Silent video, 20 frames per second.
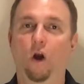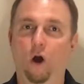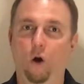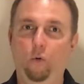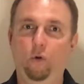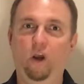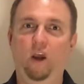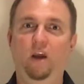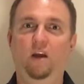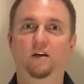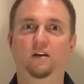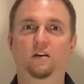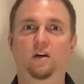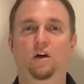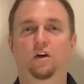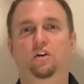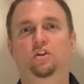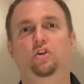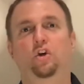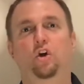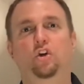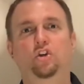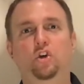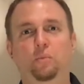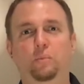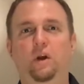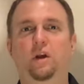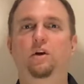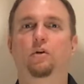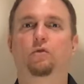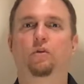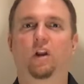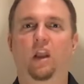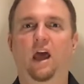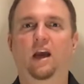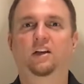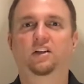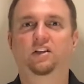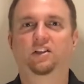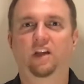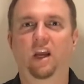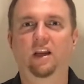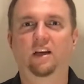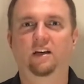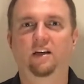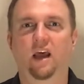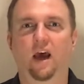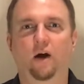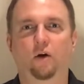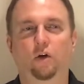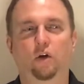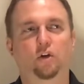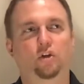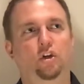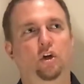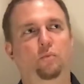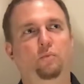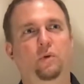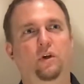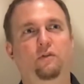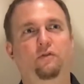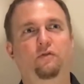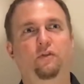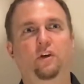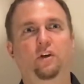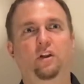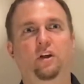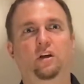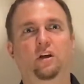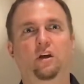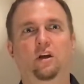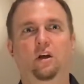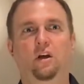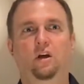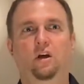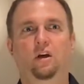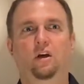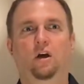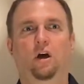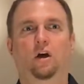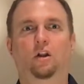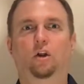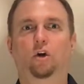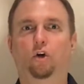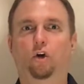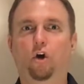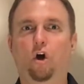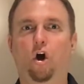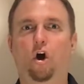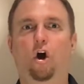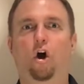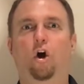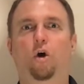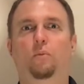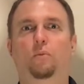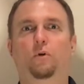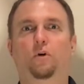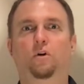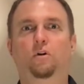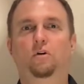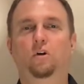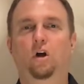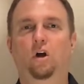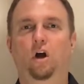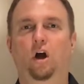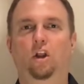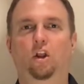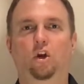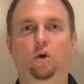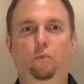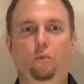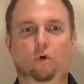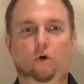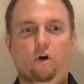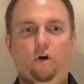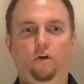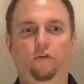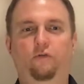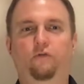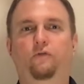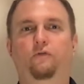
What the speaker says: Okay, so you should be in a relaxed state now. You should be feeling a little calmer, a little more